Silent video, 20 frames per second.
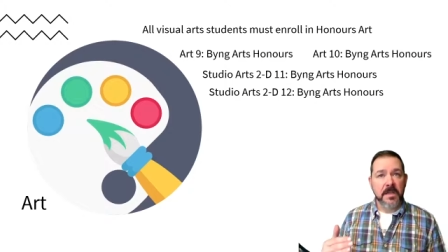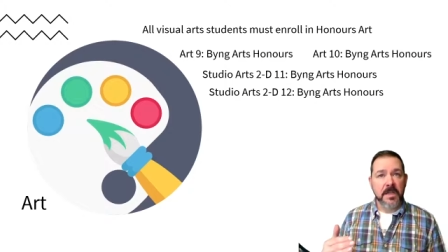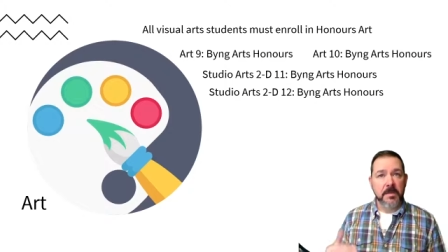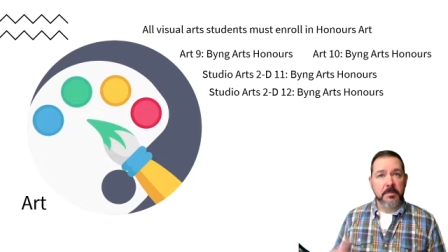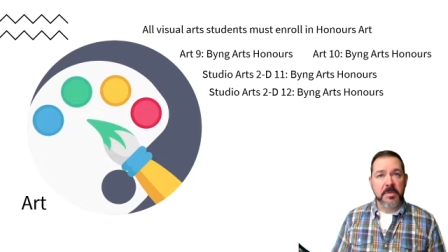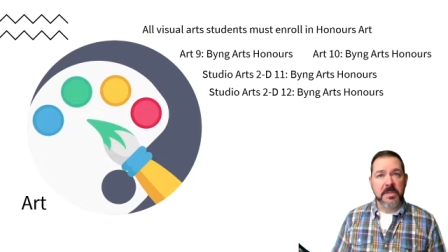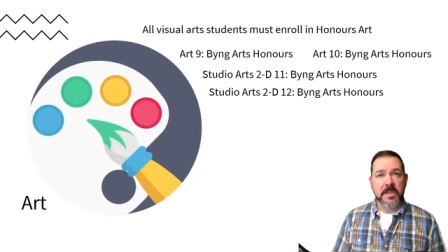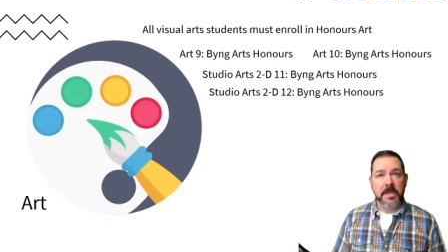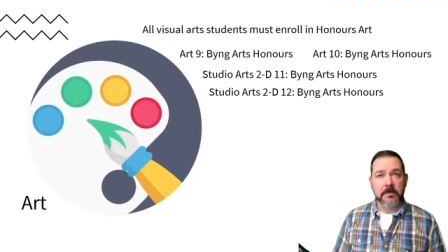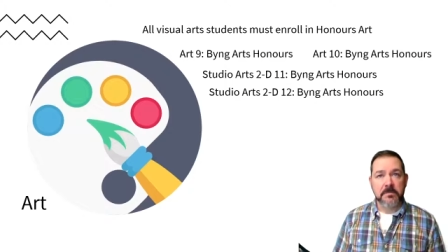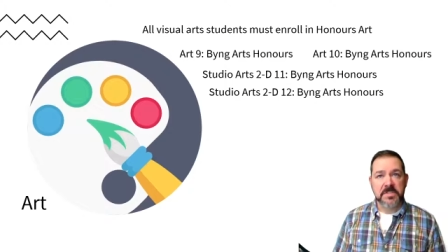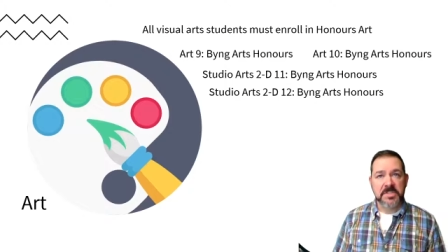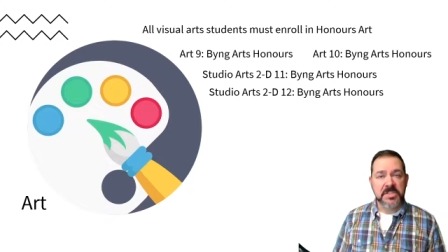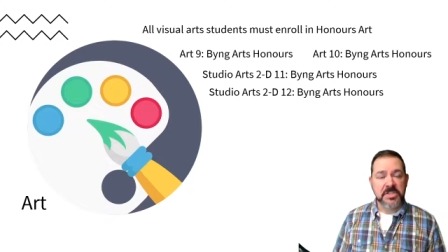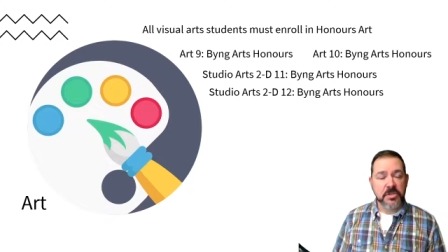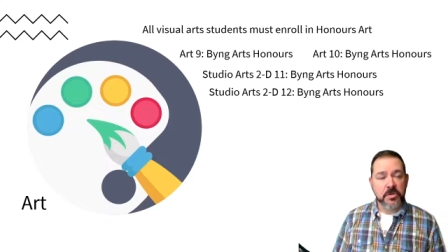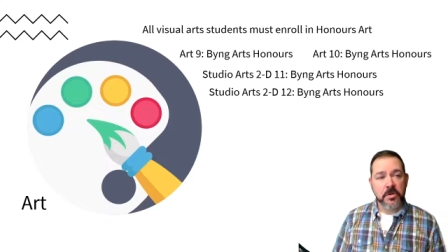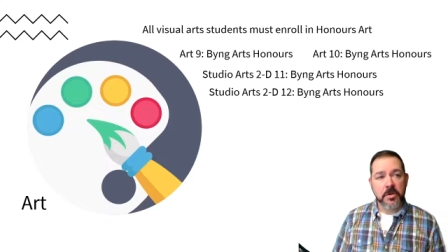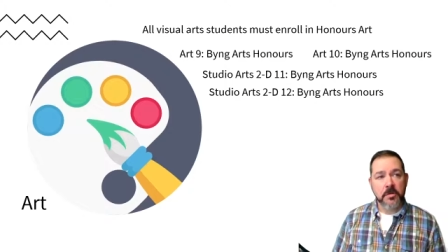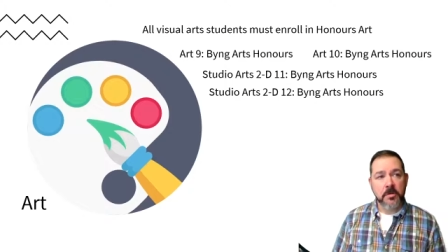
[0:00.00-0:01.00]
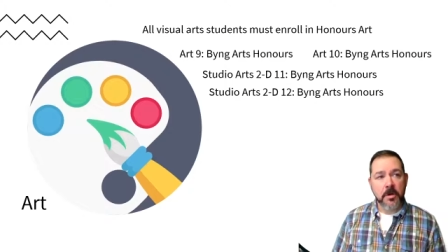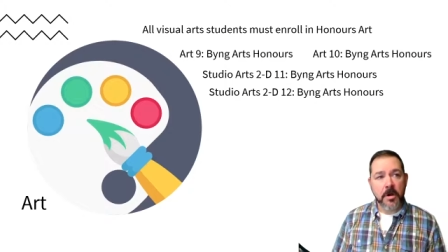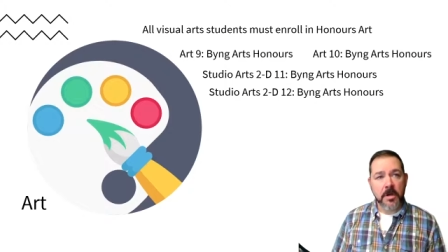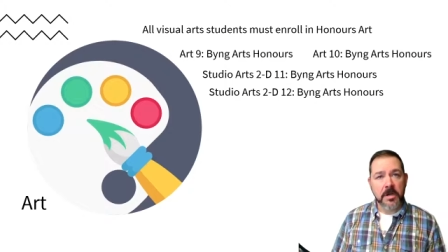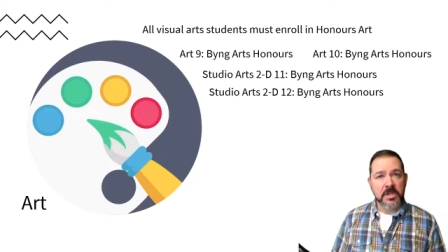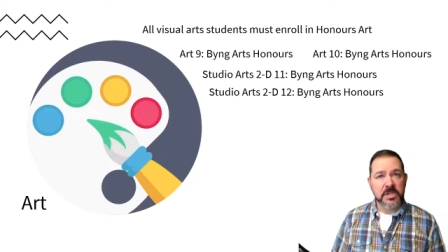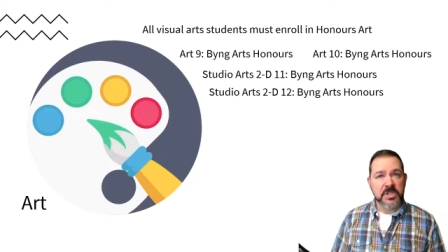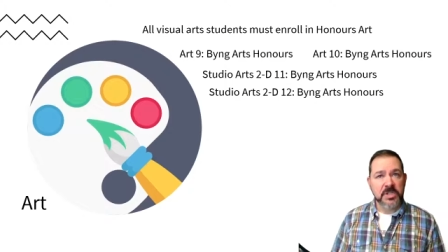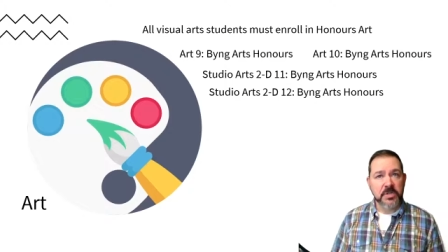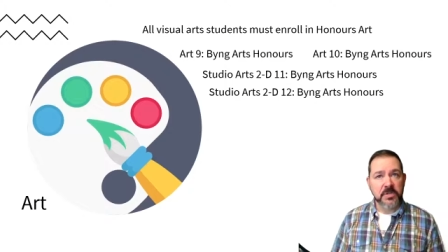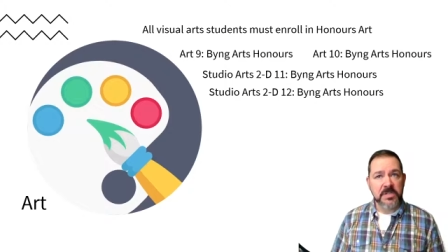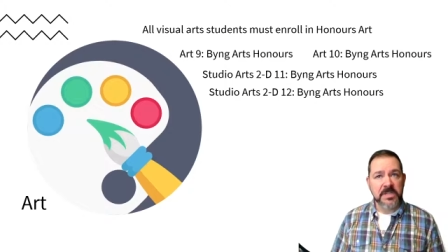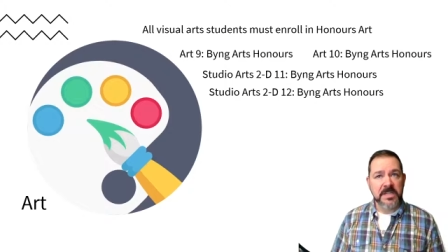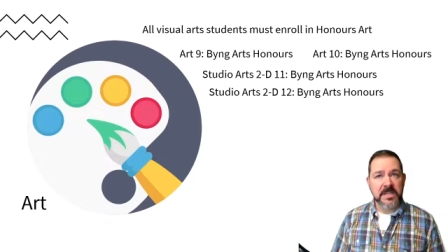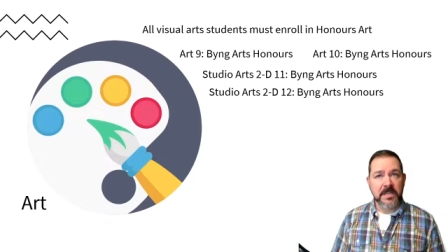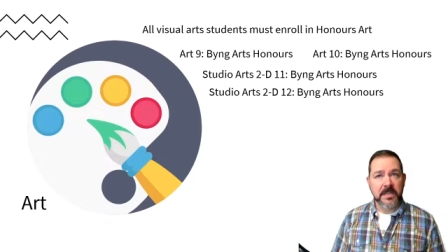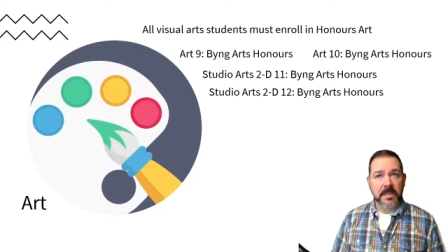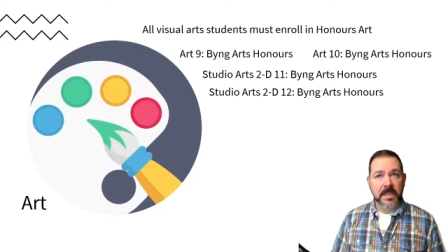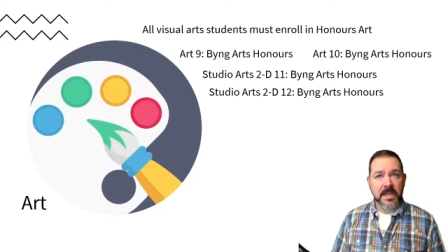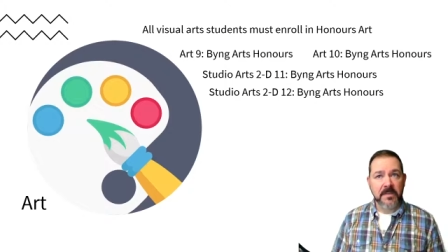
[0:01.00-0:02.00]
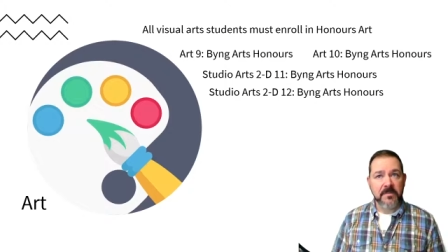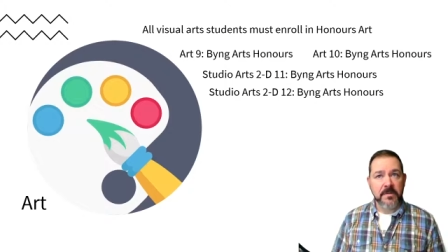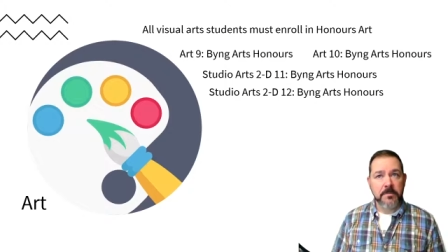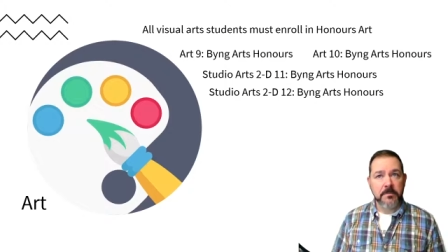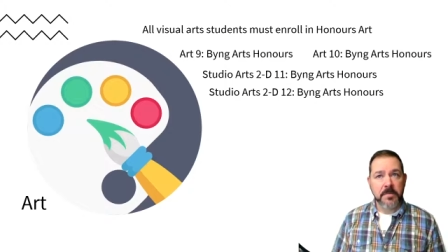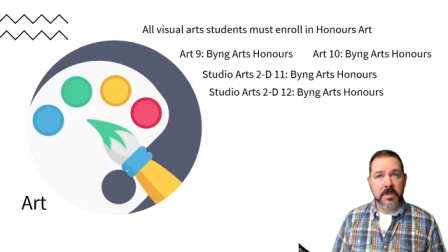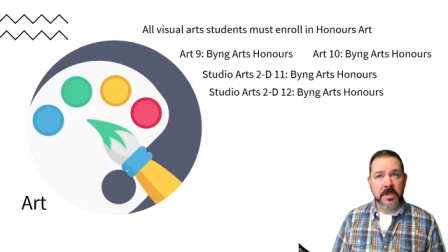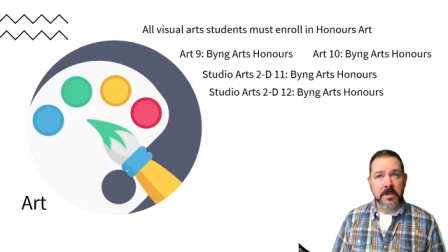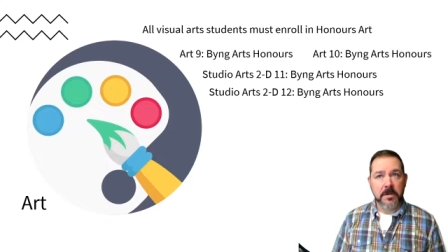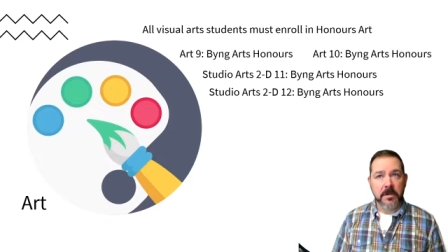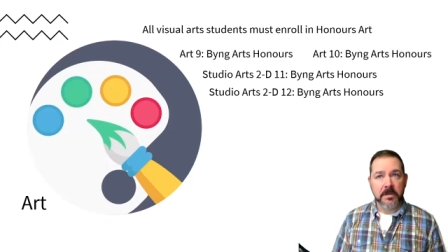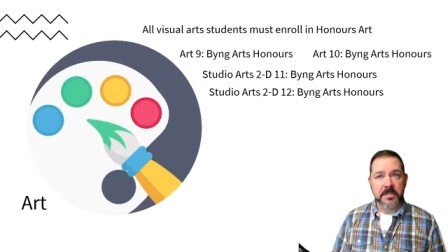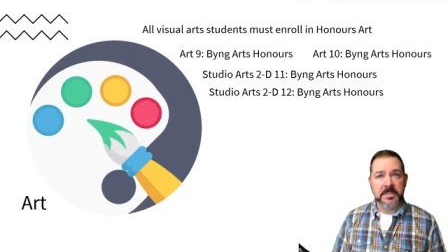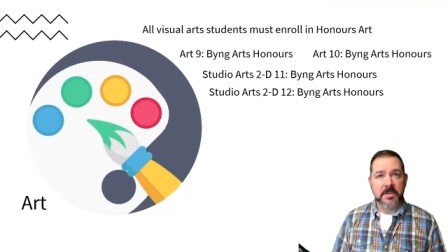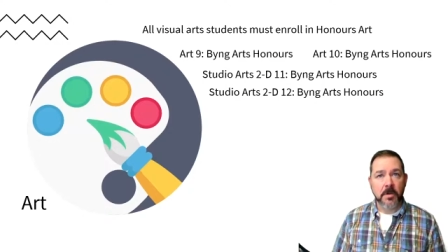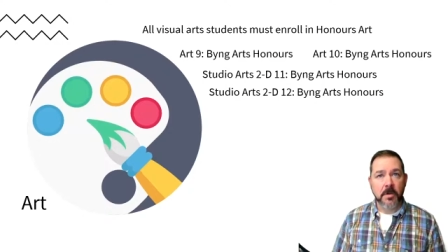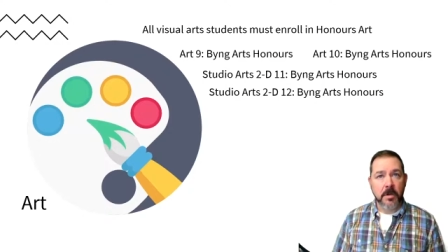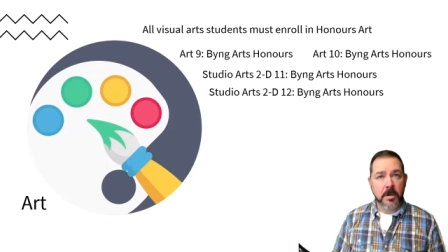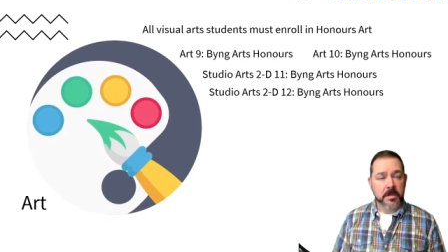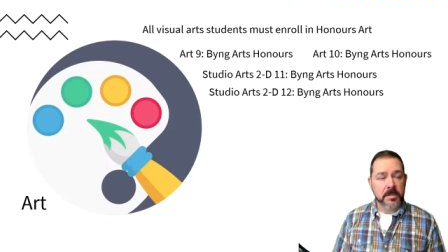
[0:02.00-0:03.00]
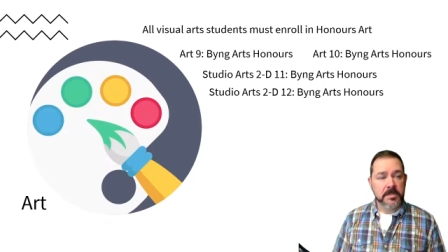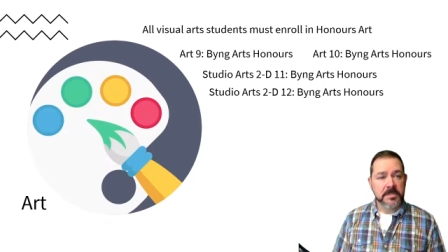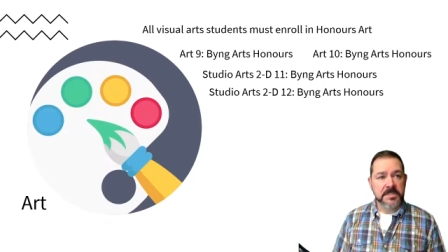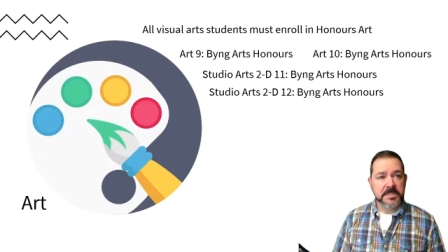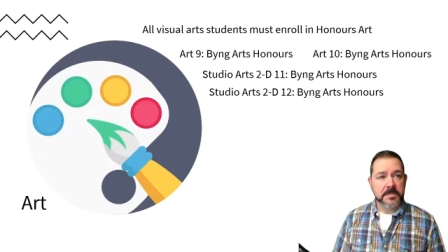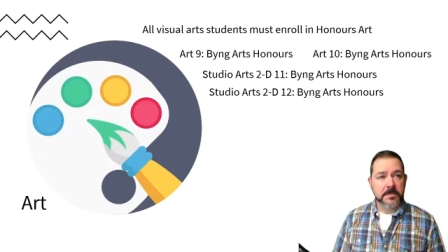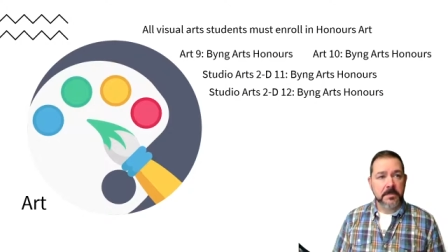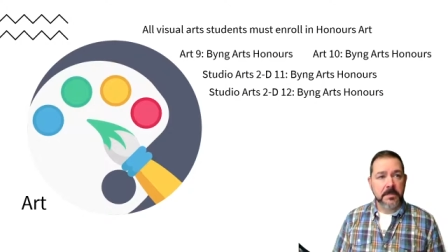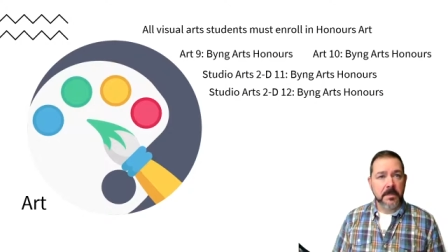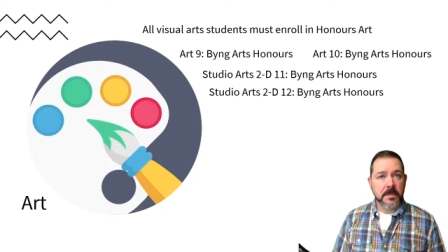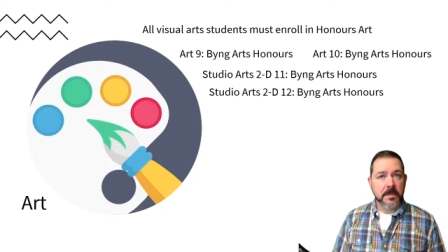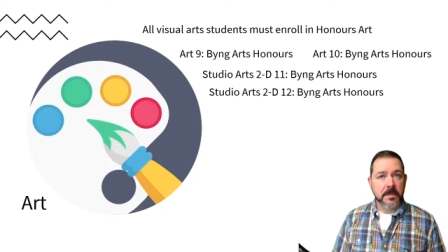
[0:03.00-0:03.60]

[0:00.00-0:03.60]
It becomes Studio Art 2D 11 Byng Arts honors